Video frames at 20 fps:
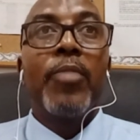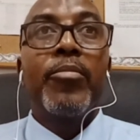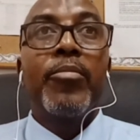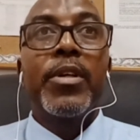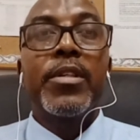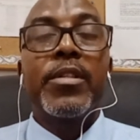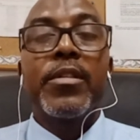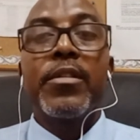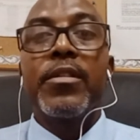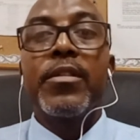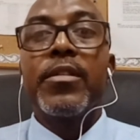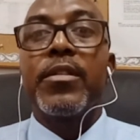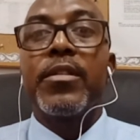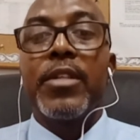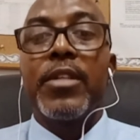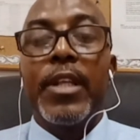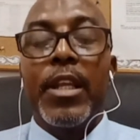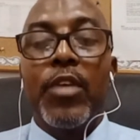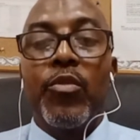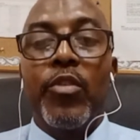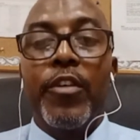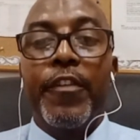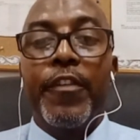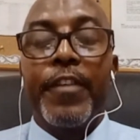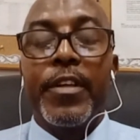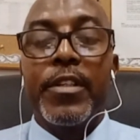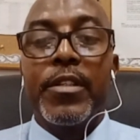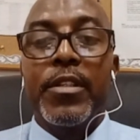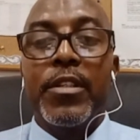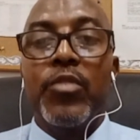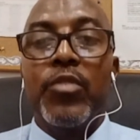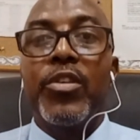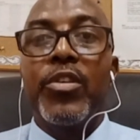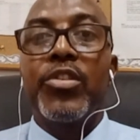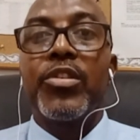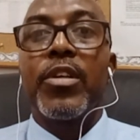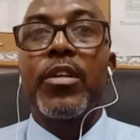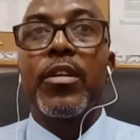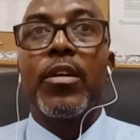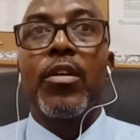persons dealing with a
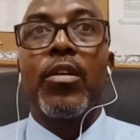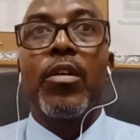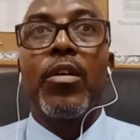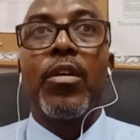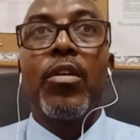situation